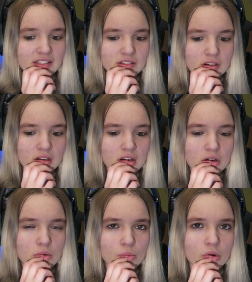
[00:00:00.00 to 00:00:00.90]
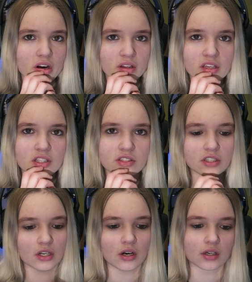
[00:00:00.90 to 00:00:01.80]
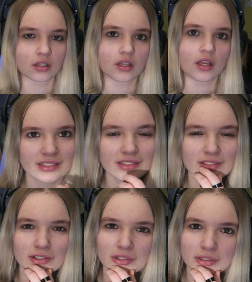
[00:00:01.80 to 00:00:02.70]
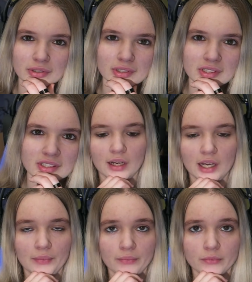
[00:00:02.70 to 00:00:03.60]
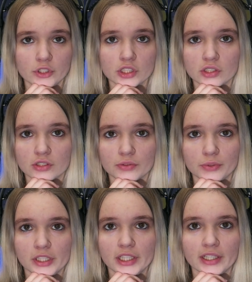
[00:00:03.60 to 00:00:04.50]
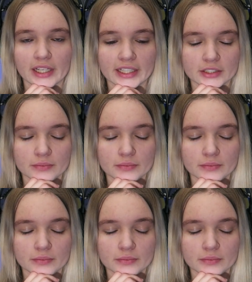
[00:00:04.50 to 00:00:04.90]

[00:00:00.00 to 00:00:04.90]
Solo, while he's young, that's so cool. I'm just really glad